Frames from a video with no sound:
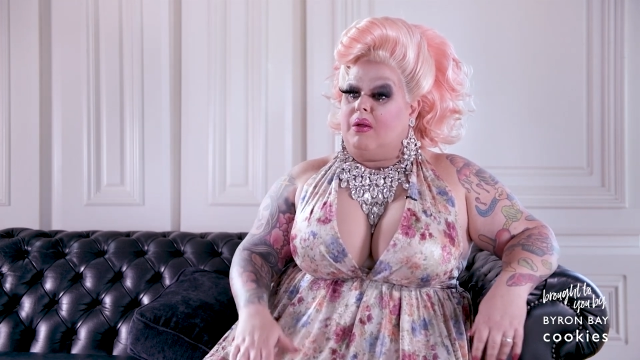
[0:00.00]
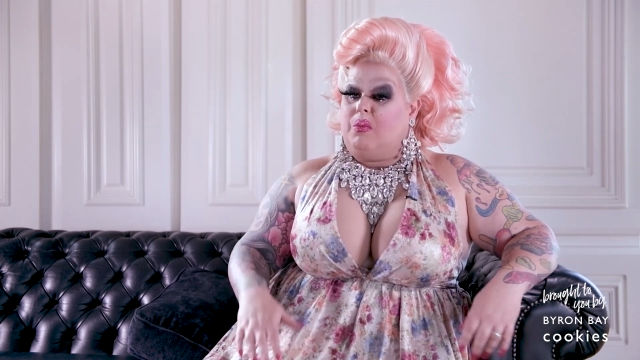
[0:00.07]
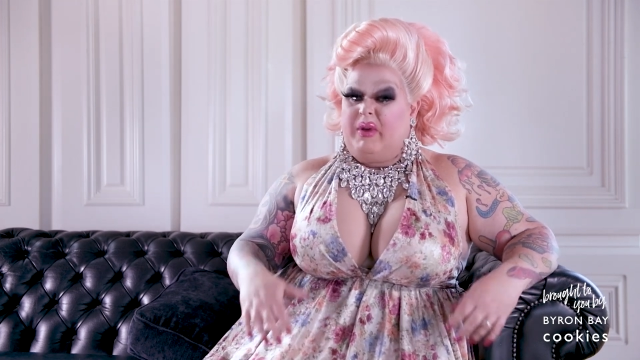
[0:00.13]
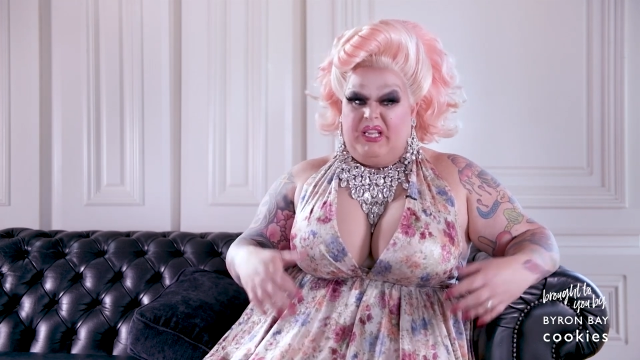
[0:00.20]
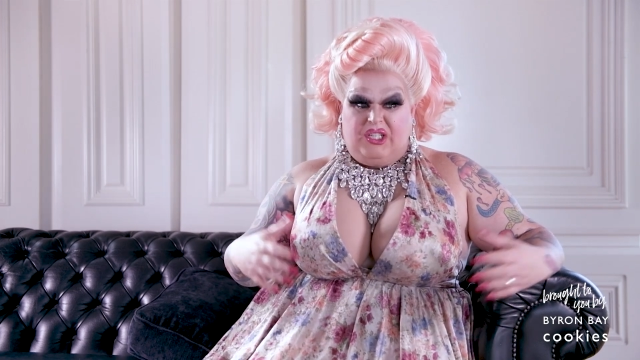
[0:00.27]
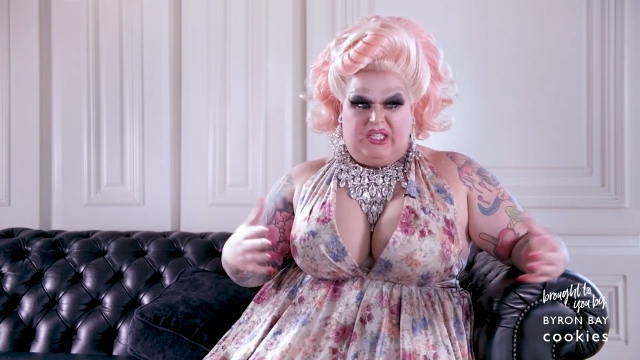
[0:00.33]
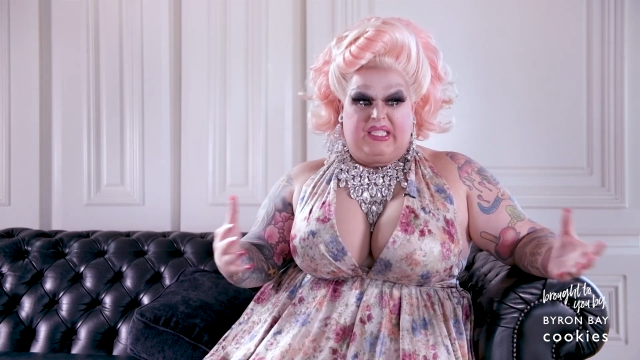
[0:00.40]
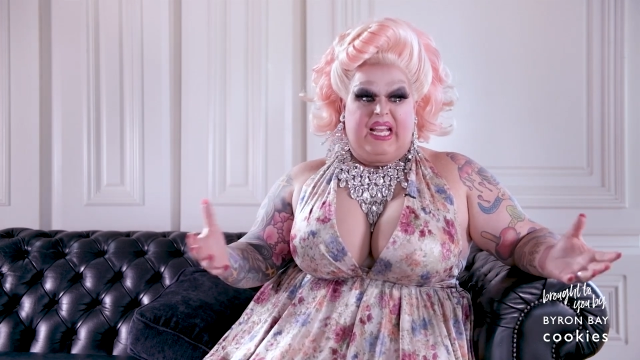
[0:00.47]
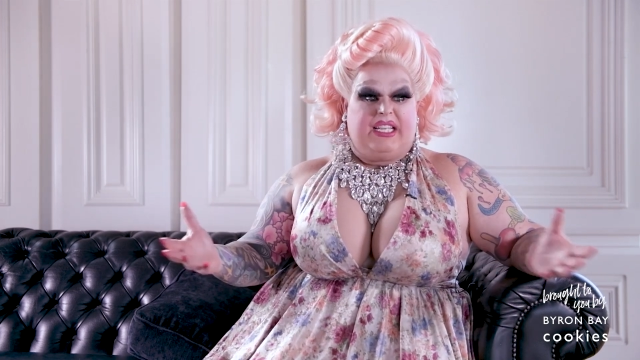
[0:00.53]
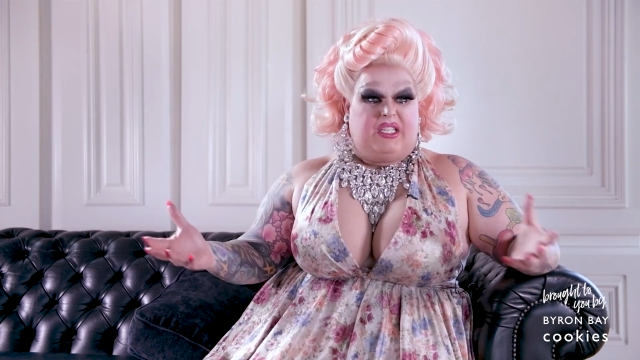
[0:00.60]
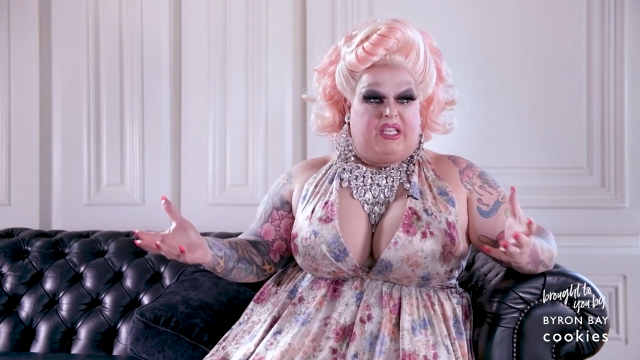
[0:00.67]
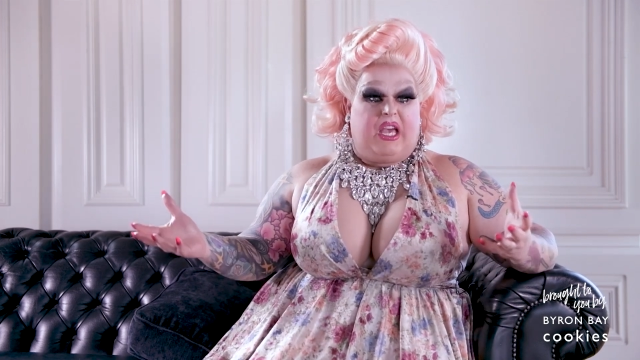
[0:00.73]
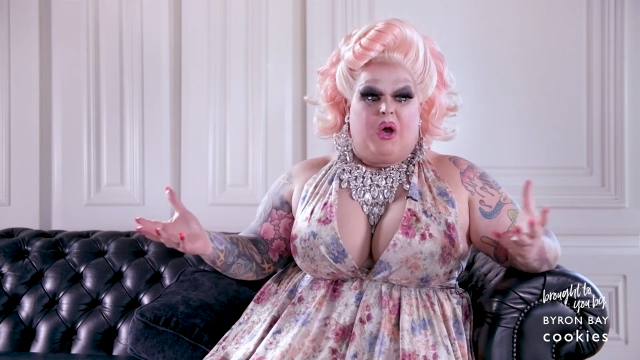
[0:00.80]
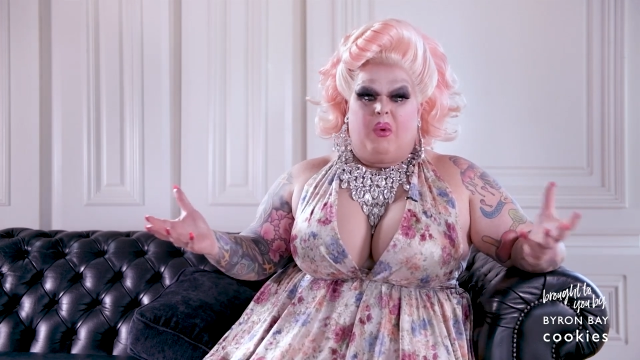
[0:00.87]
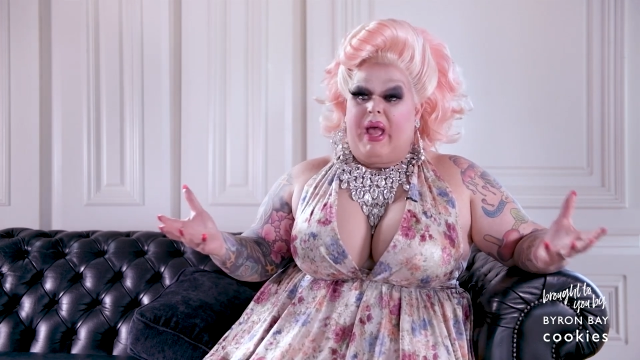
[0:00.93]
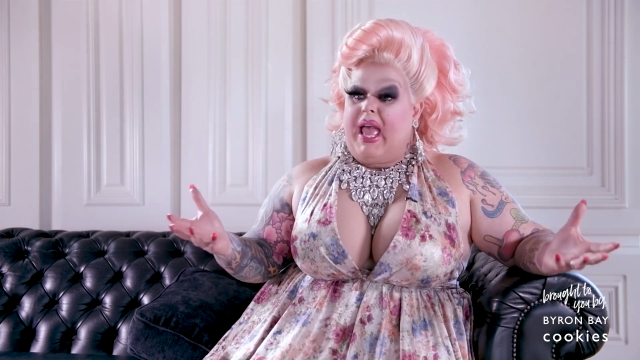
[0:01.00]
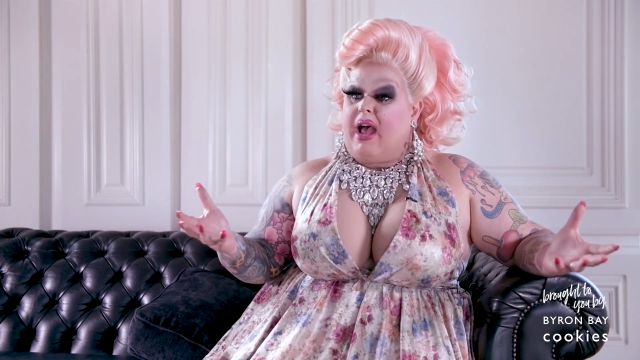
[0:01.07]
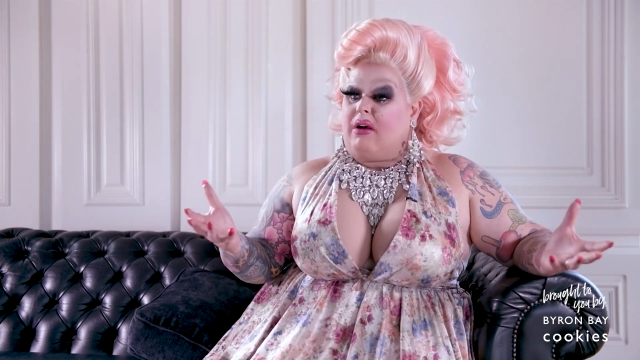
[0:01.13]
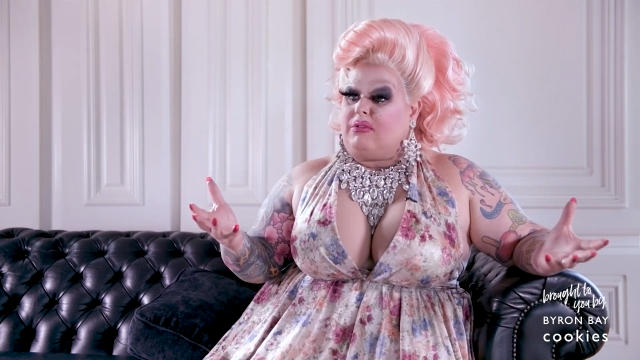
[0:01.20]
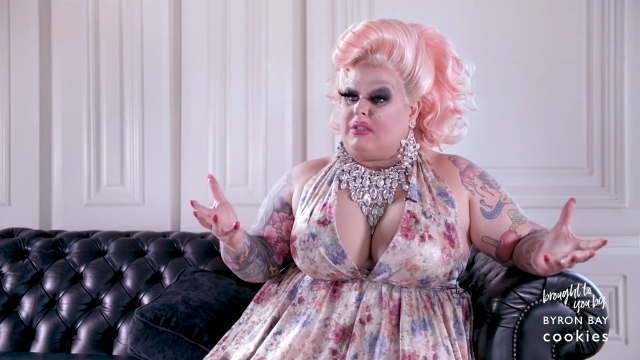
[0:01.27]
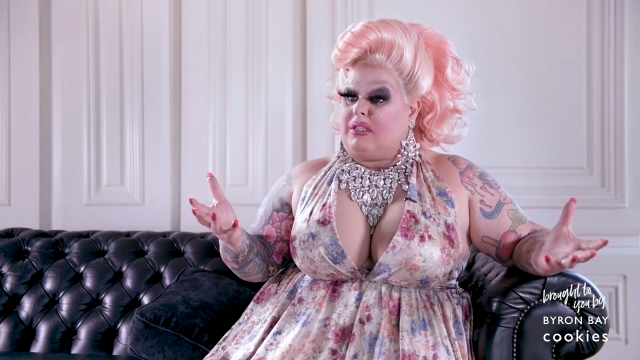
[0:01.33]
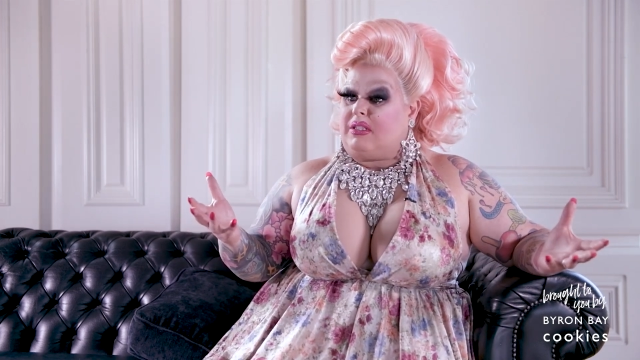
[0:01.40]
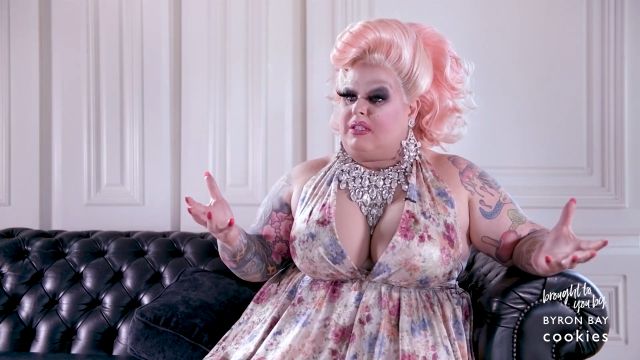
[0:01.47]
We just had to go out